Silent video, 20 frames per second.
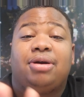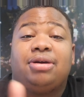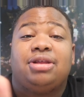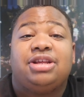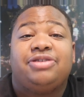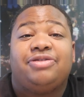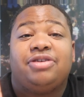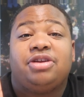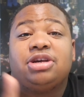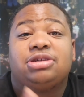
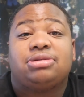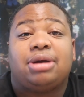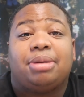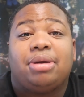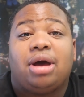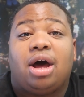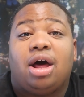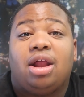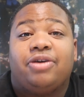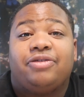This video is
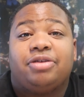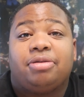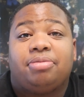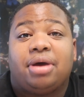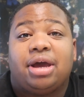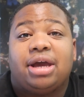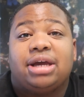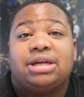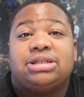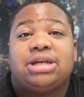probably all over the
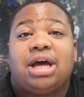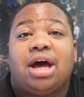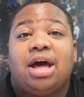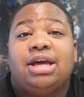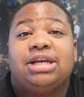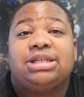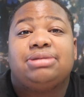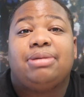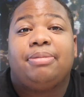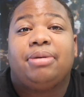place.
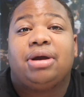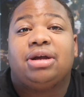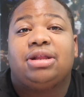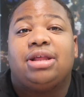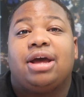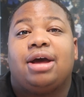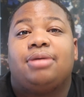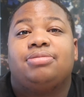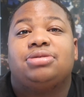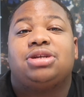It's my
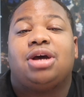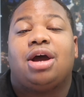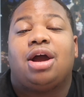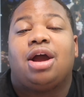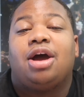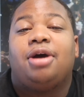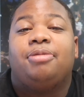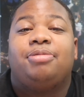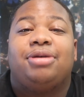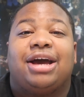birthday. I'm sorry.
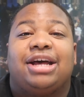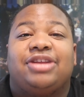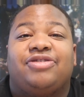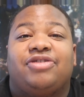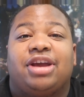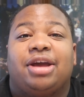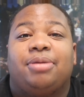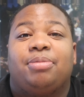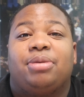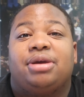I hope you guys
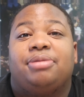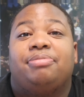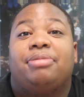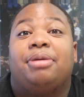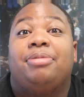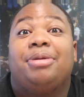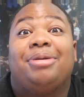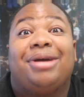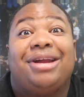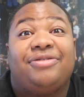forgive me.
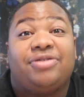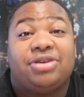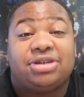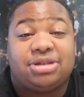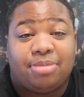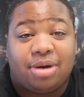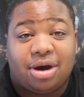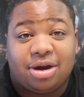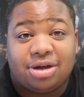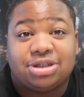But be ready for
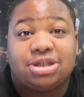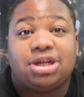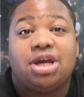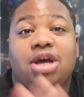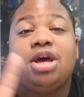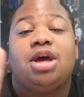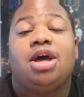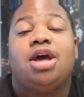tomorrow's.